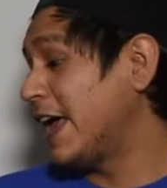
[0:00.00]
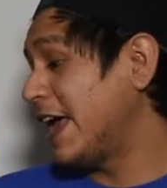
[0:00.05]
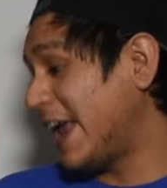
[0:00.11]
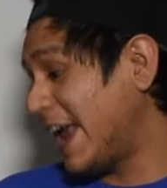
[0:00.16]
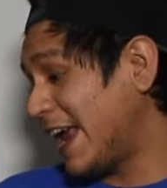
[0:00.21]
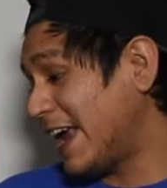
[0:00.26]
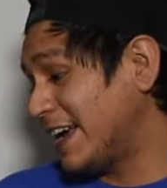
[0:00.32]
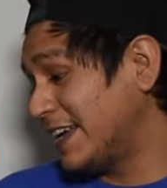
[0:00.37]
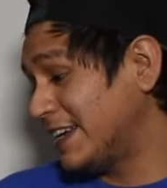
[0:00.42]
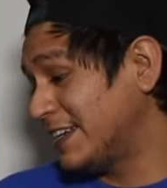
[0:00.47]

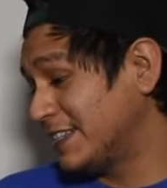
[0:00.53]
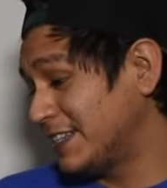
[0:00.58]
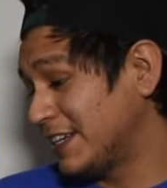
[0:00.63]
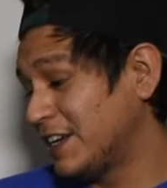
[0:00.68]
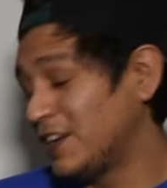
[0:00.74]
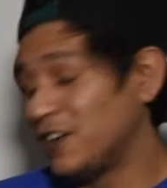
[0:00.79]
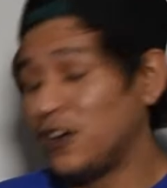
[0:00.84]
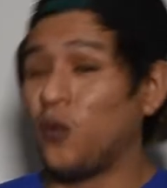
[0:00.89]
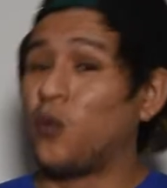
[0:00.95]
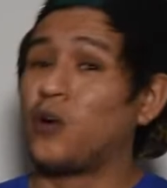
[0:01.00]
And
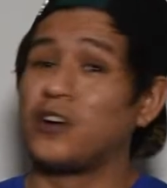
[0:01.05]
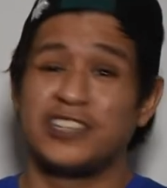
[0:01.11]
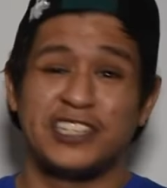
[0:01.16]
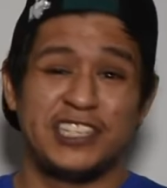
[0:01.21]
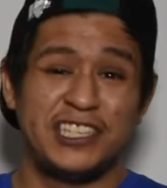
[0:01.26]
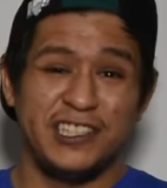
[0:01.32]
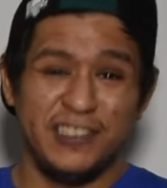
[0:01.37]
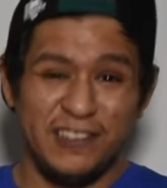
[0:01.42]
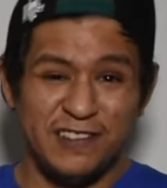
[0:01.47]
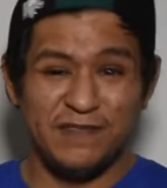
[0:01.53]
we're
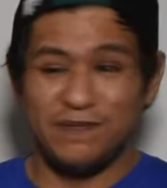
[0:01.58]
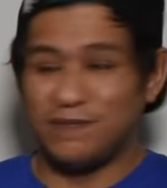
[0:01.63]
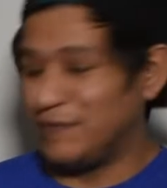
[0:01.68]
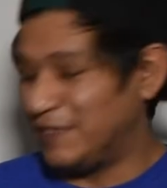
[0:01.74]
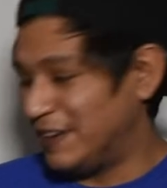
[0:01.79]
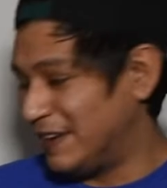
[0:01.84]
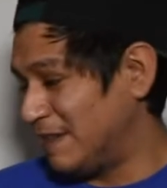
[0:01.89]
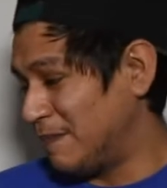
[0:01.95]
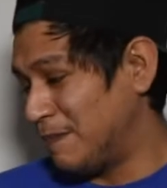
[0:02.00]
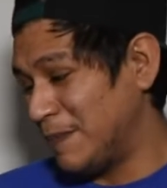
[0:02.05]
still
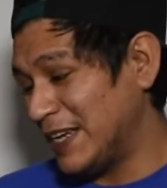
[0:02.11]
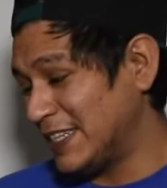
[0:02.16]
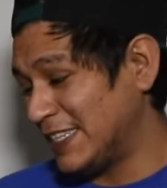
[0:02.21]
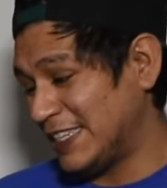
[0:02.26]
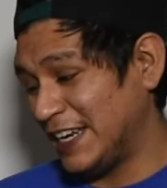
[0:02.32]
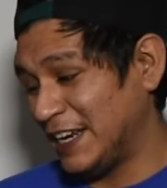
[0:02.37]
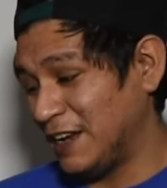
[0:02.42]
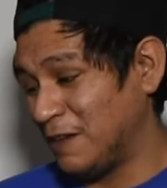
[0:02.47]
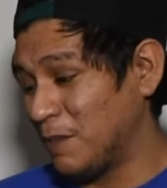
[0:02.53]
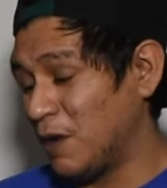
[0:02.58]

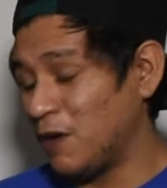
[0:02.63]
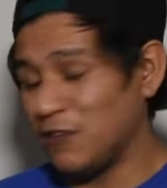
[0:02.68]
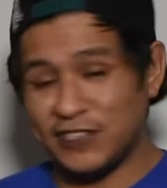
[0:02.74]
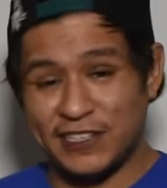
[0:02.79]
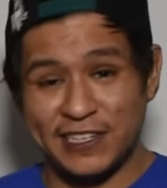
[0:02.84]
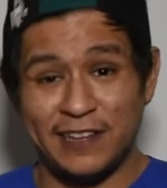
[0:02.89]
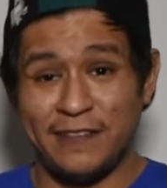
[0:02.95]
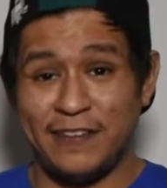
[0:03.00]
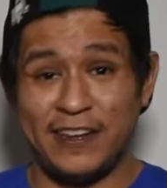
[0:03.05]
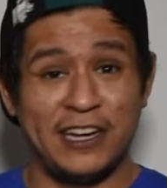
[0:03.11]
missing most
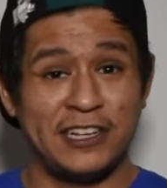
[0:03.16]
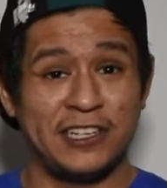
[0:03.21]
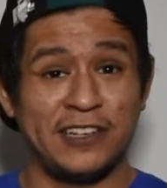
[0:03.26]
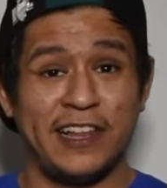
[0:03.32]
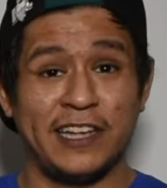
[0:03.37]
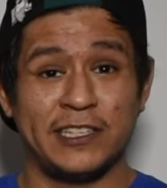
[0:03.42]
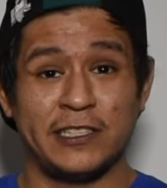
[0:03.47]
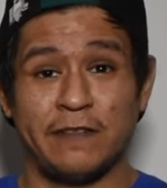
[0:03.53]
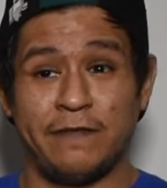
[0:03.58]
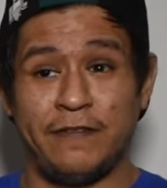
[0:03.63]
of the Vintage
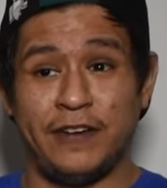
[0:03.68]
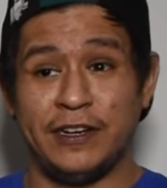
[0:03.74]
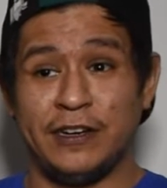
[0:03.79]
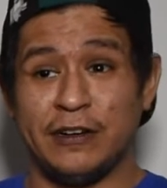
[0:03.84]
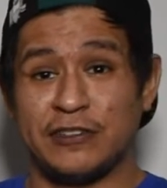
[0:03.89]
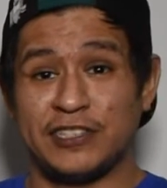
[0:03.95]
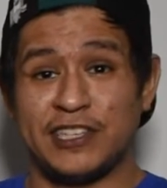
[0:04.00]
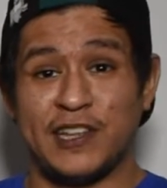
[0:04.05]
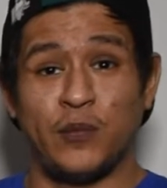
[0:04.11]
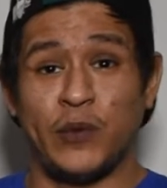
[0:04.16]
Collection
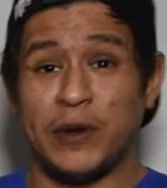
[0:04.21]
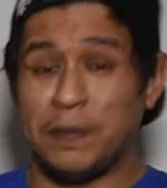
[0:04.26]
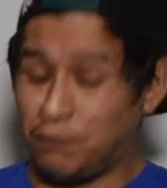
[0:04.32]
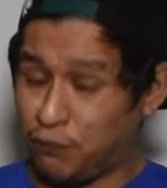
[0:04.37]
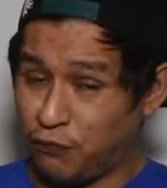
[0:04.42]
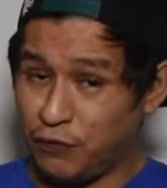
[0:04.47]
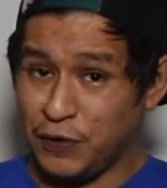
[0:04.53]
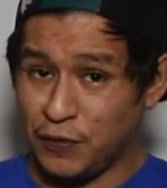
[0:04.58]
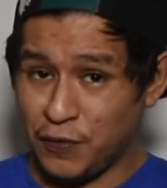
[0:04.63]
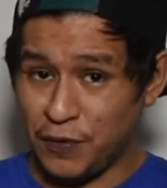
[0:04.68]
figures that we
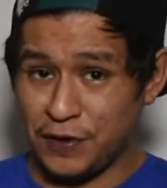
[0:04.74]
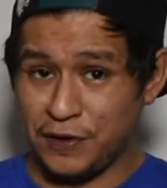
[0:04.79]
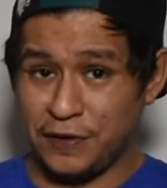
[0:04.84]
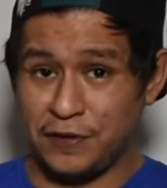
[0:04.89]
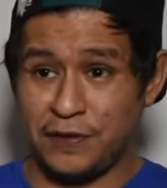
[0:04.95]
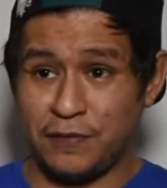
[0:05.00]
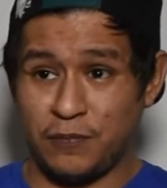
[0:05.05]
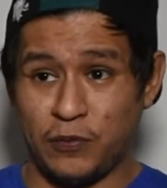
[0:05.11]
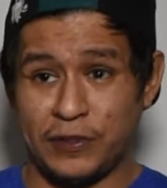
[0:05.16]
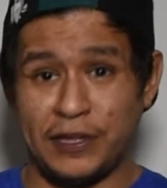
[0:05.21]
pre-ordered,
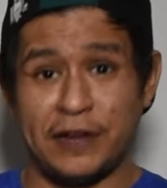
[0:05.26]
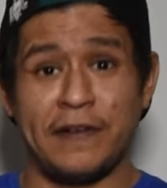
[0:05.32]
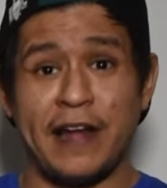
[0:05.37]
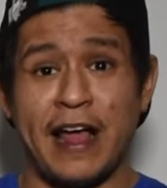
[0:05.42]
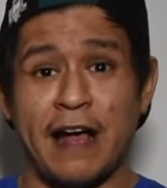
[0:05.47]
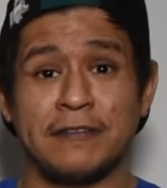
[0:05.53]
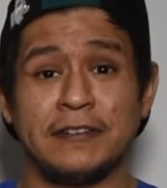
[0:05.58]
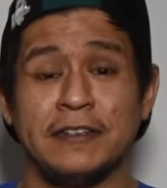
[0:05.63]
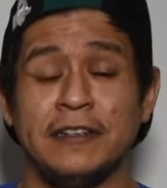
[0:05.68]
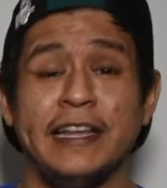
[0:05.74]
where they're now
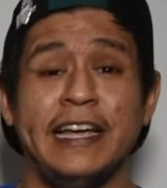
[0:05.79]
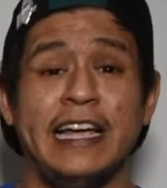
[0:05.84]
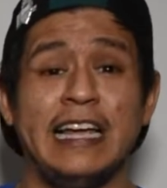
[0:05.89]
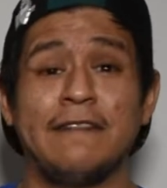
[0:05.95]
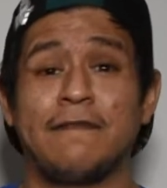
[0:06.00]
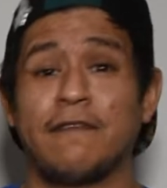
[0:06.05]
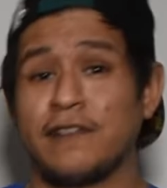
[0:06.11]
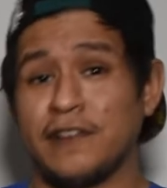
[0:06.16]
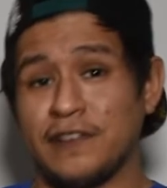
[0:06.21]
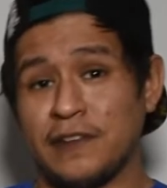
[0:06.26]
delayed
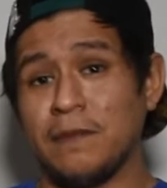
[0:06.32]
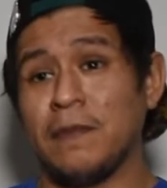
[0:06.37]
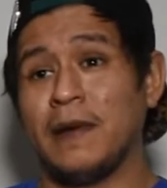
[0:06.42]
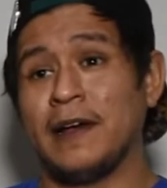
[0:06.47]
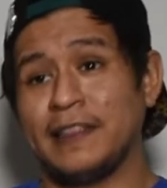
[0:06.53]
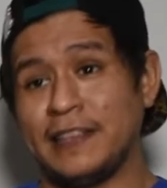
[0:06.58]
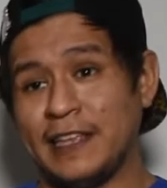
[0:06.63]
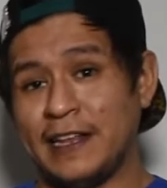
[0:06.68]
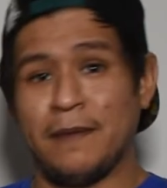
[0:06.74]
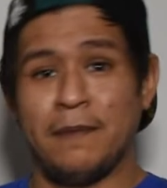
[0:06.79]
for another
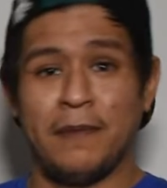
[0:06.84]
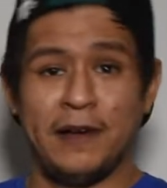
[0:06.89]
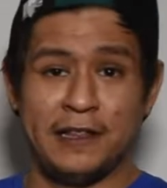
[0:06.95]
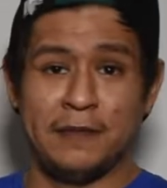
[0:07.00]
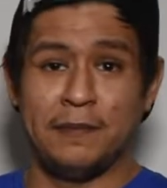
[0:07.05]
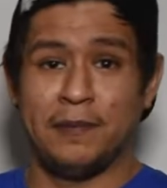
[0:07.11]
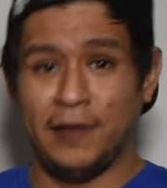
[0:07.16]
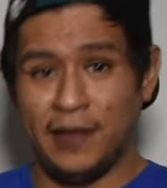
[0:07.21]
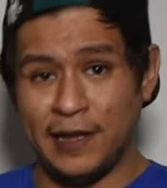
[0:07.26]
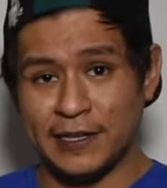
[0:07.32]
month and a month
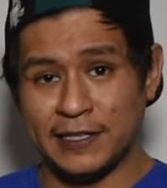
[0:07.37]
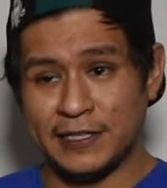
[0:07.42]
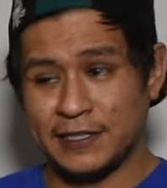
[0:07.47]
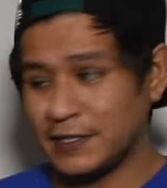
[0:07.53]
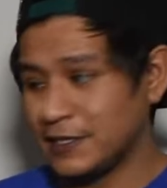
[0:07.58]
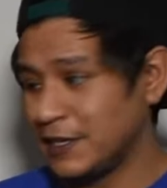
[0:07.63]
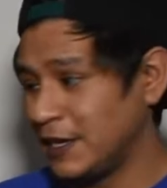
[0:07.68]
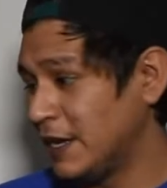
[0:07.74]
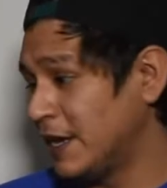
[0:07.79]
plus.